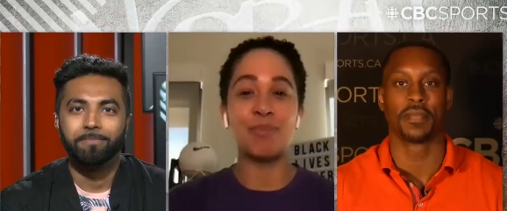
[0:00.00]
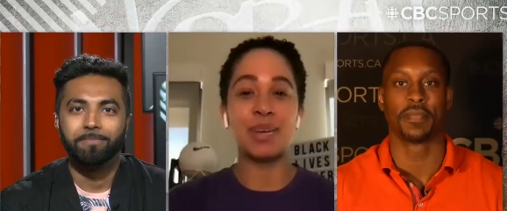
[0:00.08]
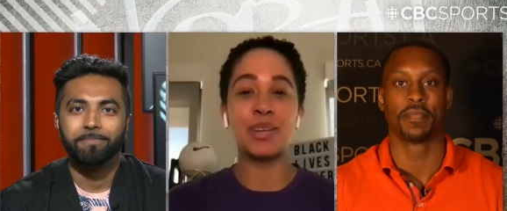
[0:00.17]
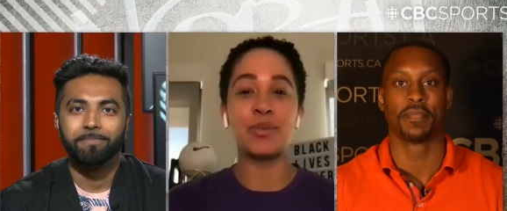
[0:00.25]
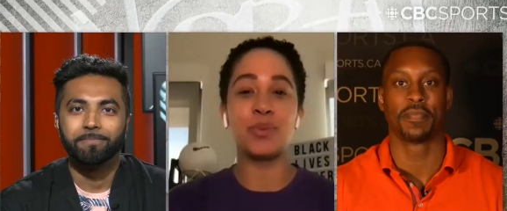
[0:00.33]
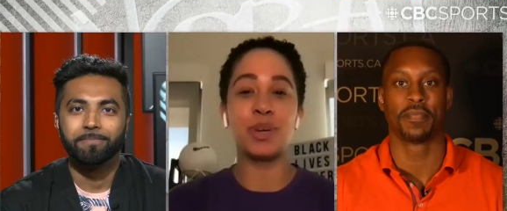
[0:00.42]
Speaker 1: I
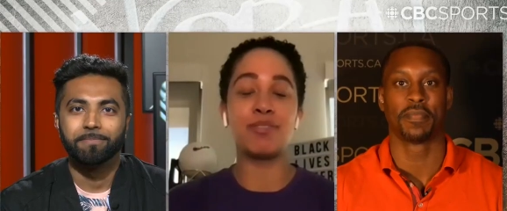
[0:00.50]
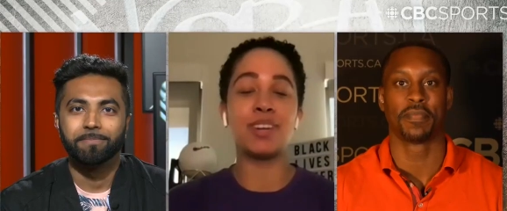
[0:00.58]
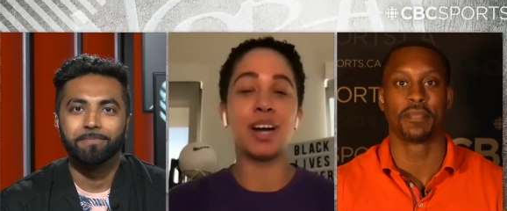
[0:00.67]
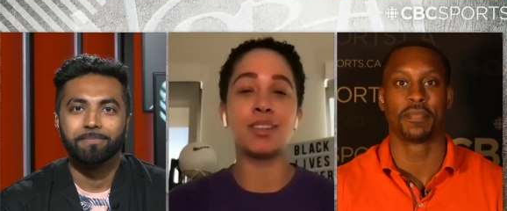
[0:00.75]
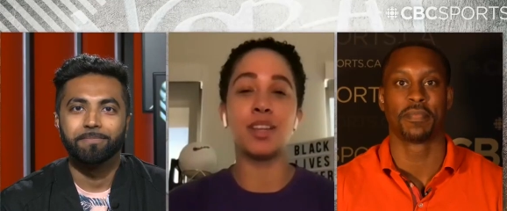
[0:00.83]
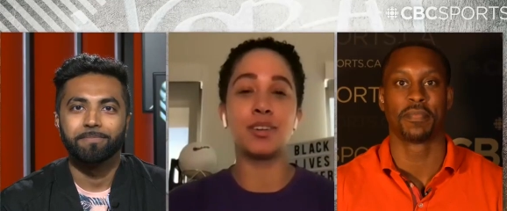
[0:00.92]
mean, we've
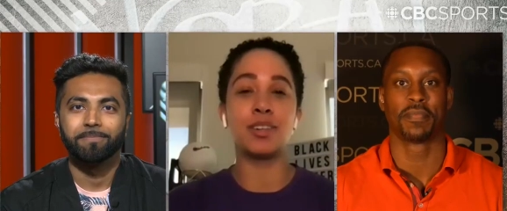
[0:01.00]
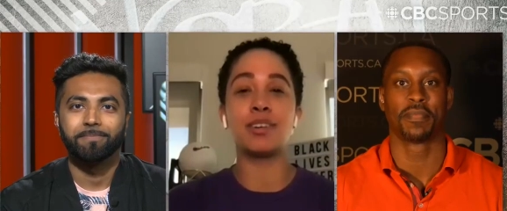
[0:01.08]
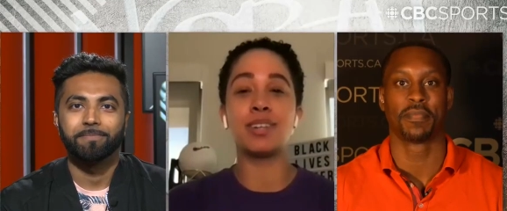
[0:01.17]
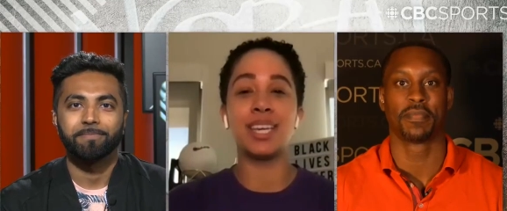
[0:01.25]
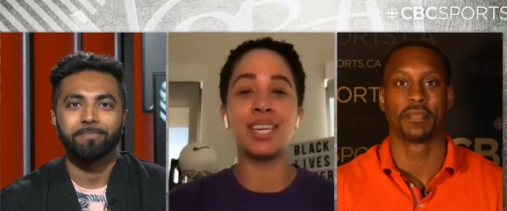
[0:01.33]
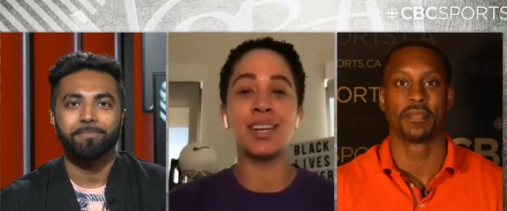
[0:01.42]
got
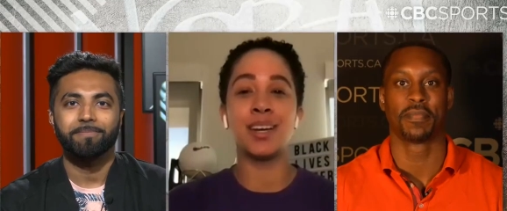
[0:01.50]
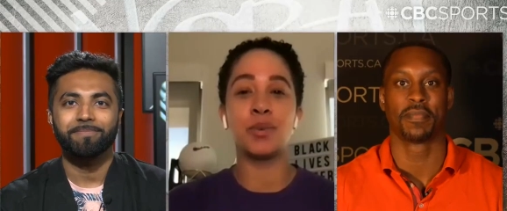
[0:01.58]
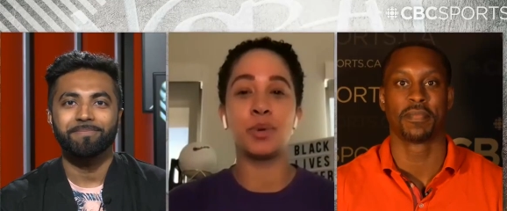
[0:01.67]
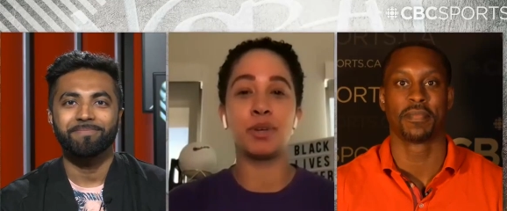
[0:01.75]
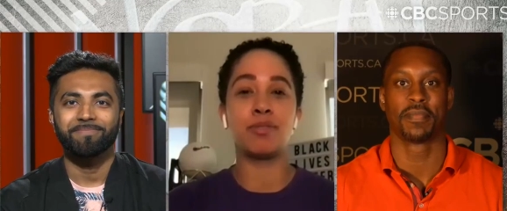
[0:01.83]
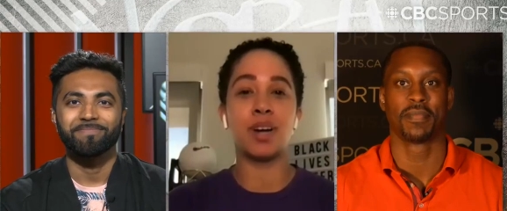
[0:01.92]
Logo Kia,
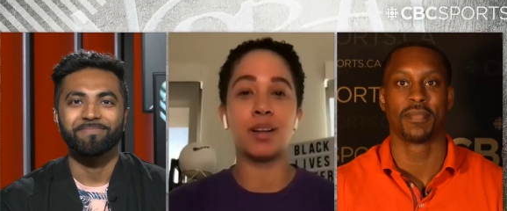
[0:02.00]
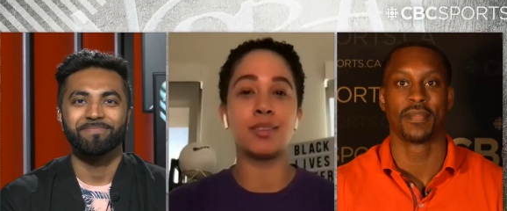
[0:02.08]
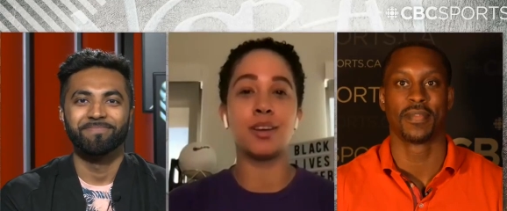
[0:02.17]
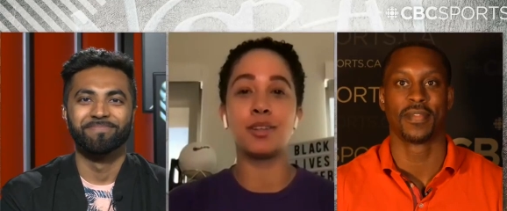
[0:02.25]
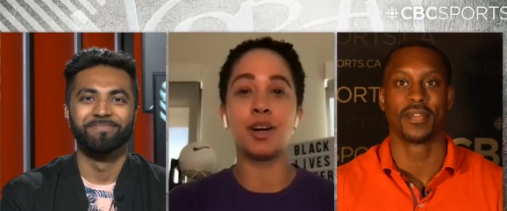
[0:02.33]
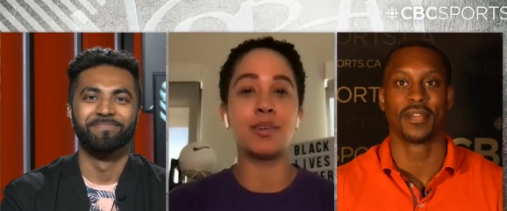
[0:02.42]
we've got
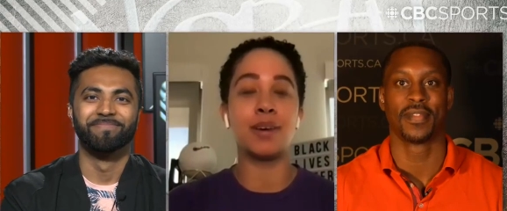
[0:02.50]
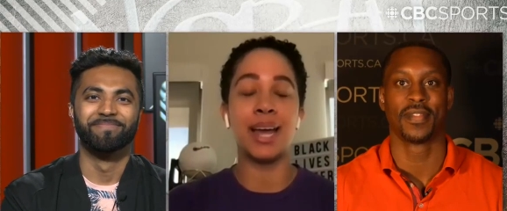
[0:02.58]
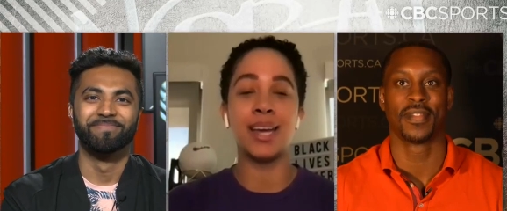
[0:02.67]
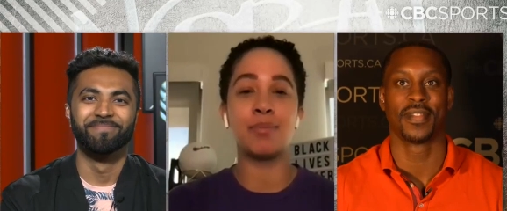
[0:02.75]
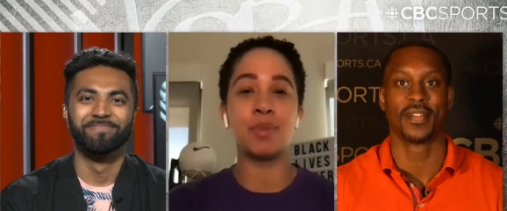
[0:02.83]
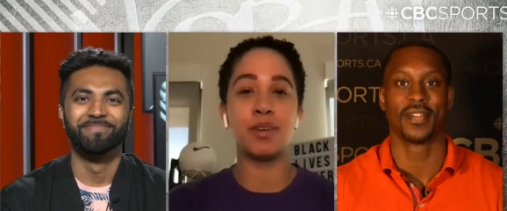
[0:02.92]
Logo
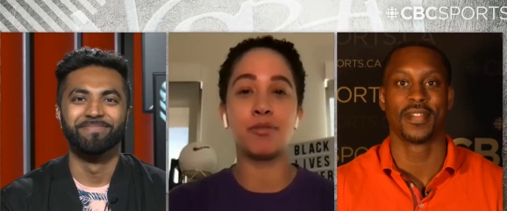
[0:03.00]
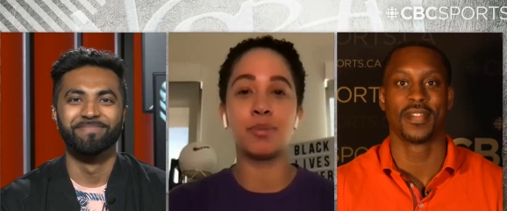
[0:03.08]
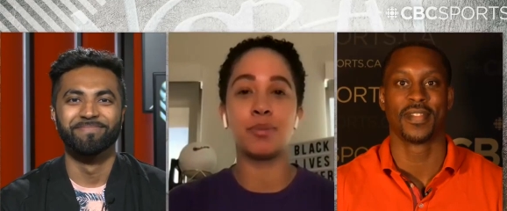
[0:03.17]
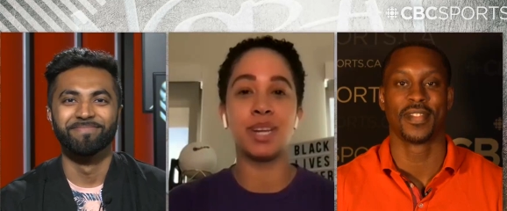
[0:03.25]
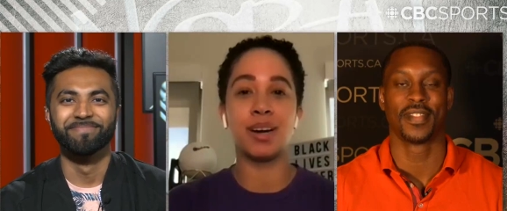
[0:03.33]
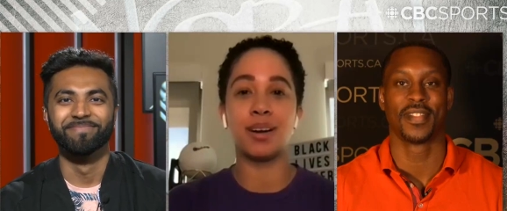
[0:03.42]
Hamby
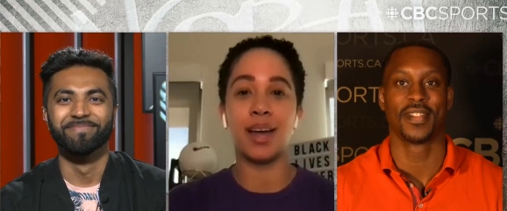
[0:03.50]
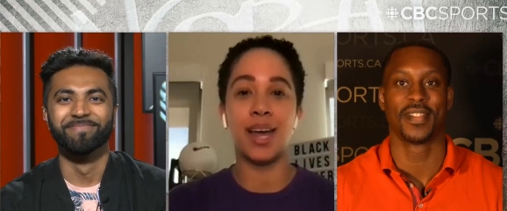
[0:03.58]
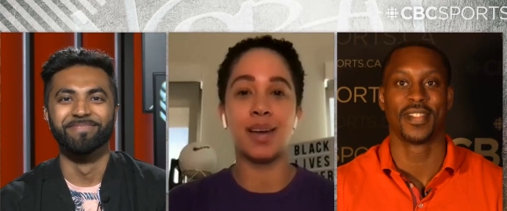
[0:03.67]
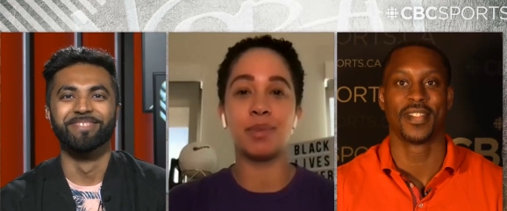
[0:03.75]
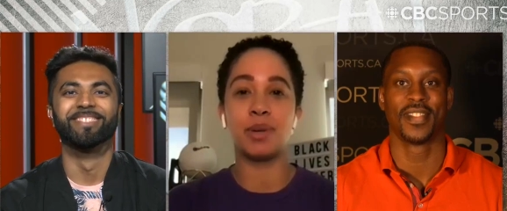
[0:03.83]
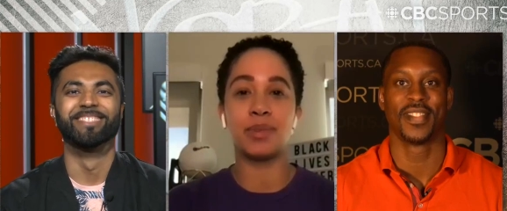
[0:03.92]
from Dearica
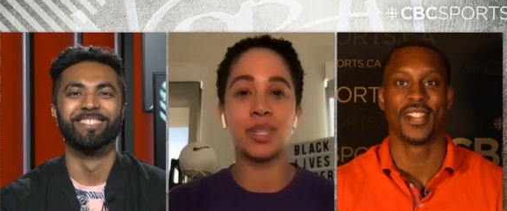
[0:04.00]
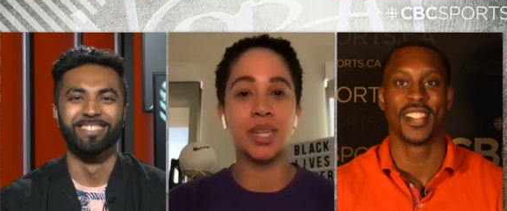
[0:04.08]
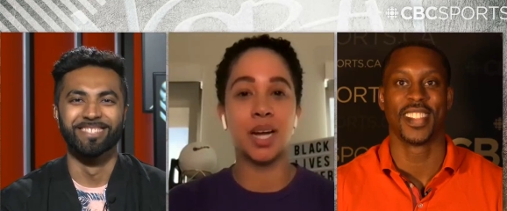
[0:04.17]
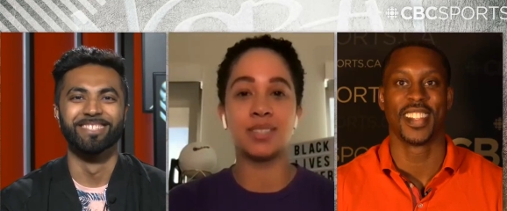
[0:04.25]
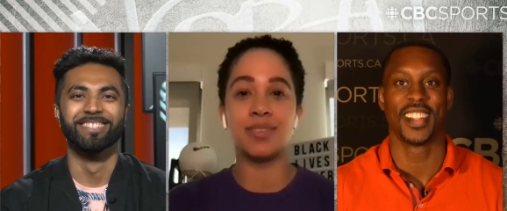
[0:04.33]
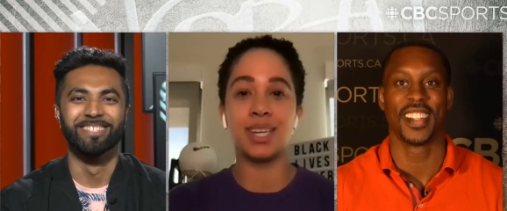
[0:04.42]
Hamby with the
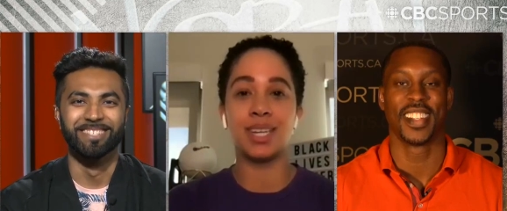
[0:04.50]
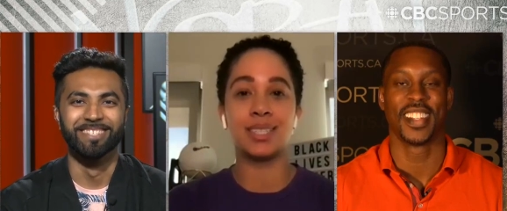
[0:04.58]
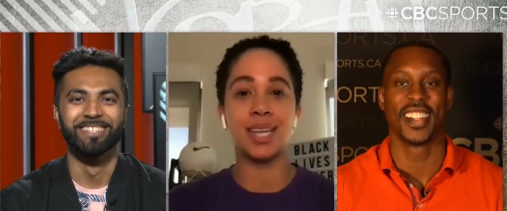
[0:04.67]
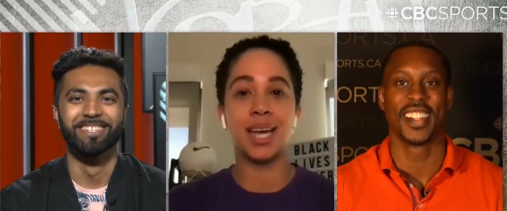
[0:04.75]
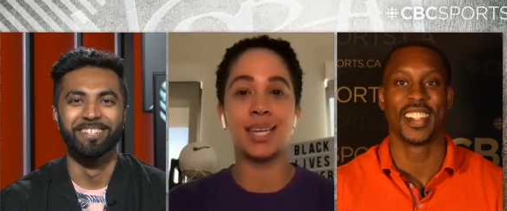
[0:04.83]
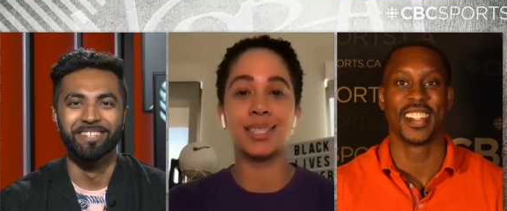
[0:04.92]
Las
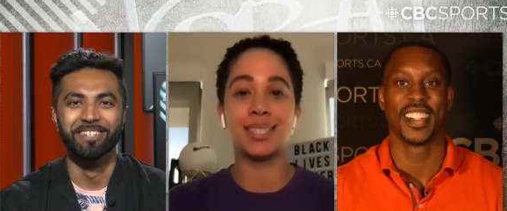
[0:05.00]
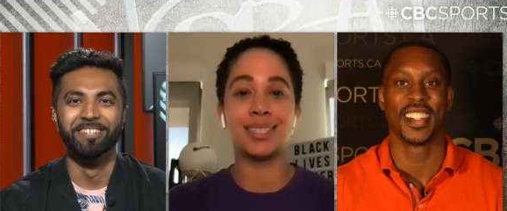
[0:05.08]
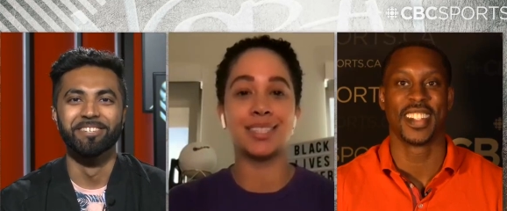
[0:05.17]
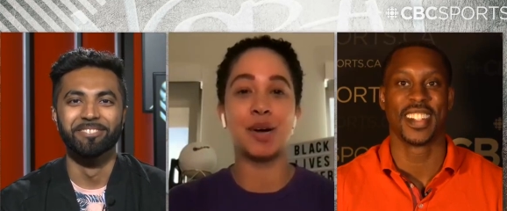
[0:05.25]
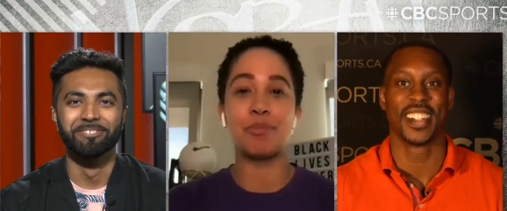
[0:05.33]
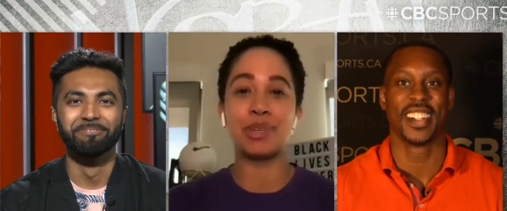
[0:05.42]
Vegas Aces
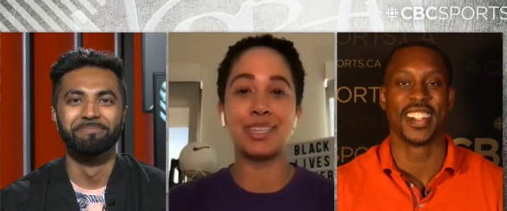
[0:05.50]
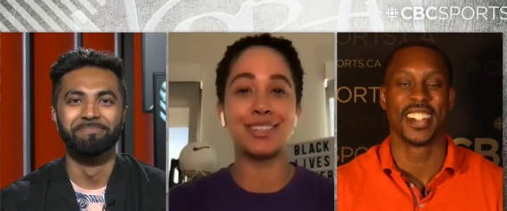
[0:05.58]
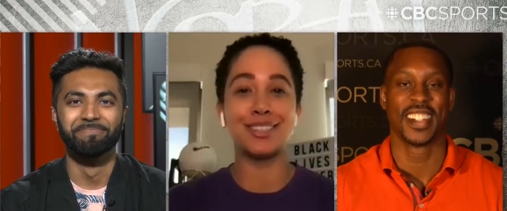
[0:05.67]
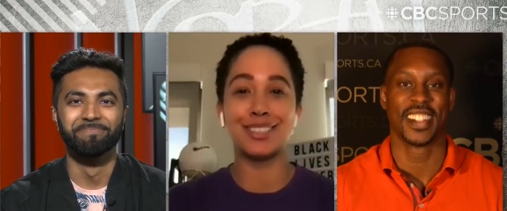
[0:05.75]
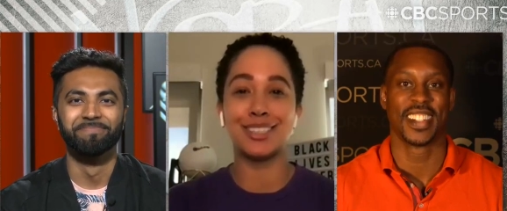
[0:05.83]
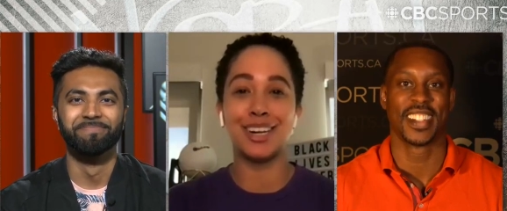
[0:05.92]
a couple
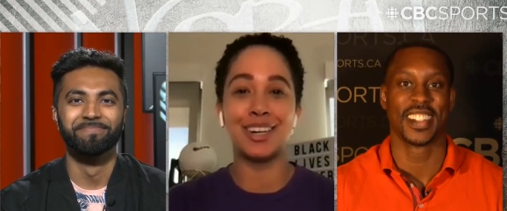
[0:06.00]
years